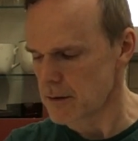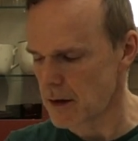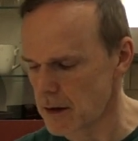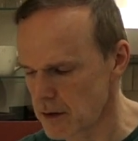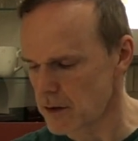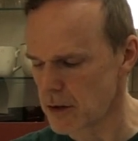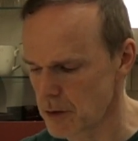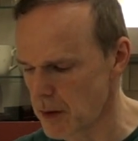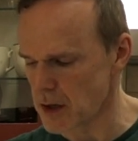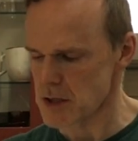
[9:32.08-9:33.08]
Don't do
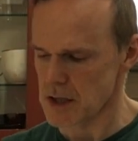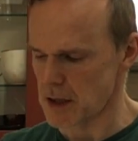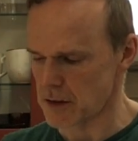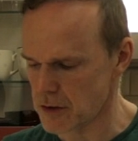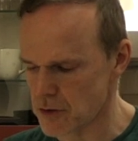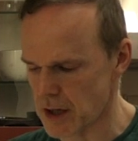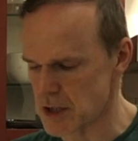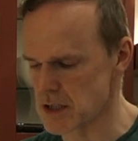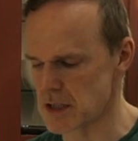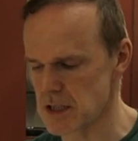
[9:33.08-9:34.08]
too much so that it
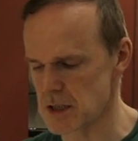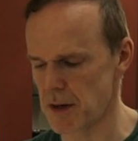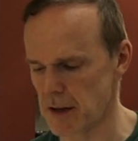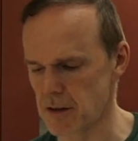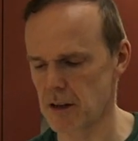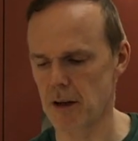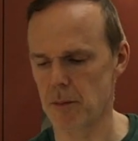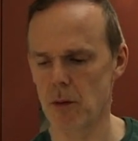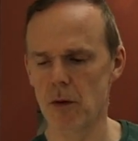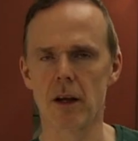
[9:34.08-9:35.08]
stretches and splits it,
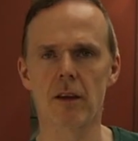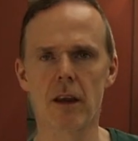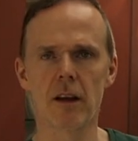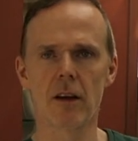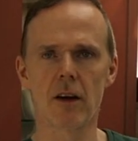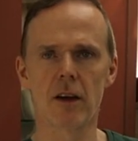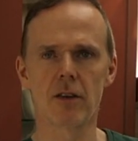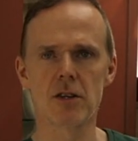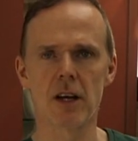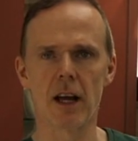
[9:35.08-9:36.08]
but you want it in a
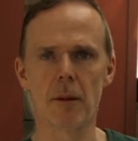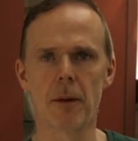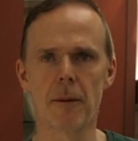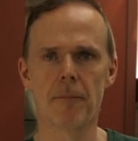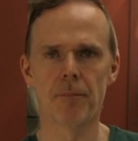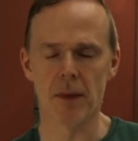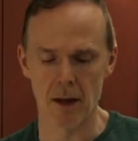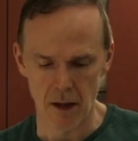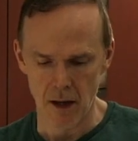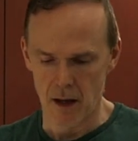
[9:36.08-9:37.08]
nice shape.
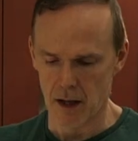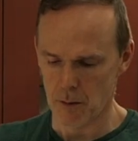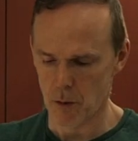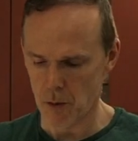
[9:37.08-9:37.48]
And then